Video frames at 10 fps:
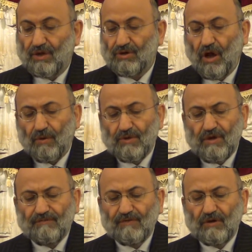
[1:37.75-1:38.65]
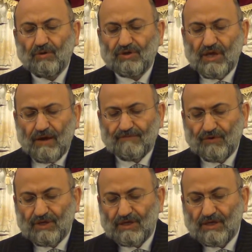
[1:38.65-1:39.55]
Now, if you look
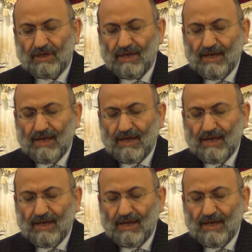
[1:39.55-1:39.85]
carefully,